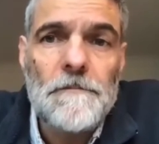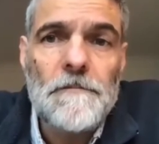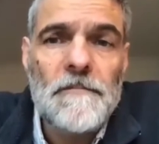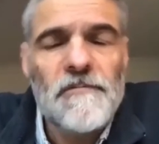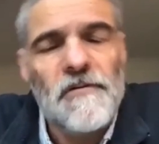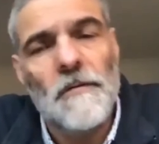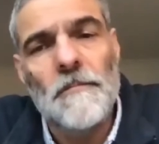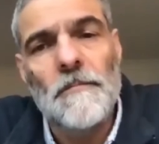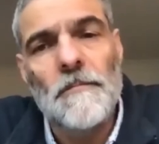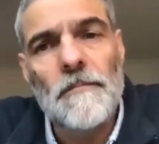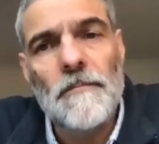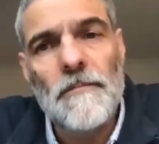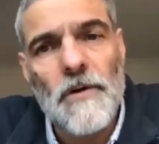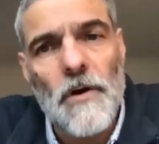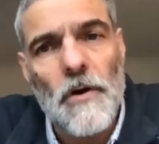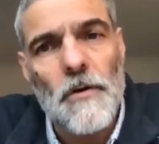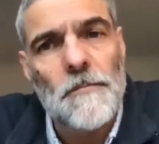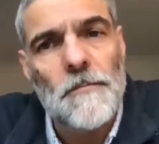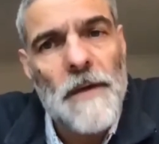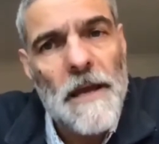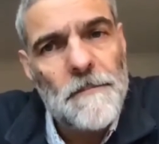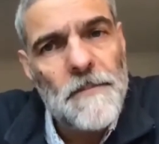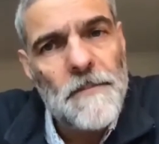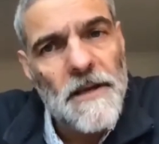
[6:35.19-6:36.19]
from road
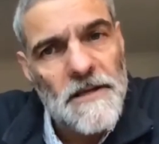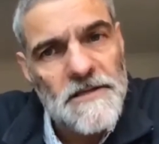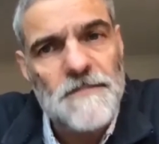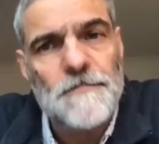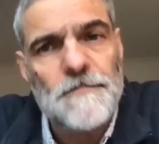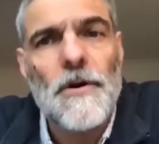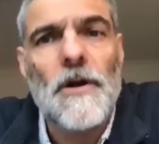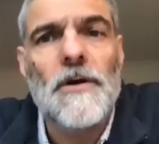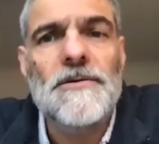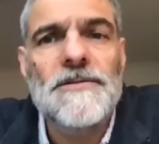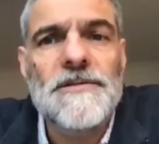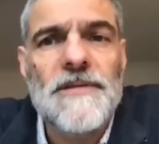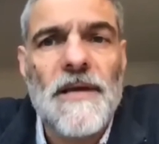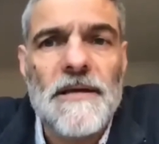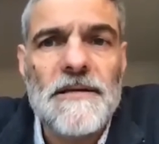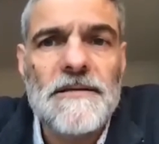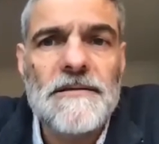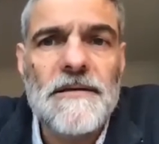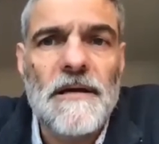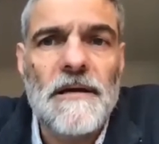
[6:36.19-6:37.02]
mapping as a process.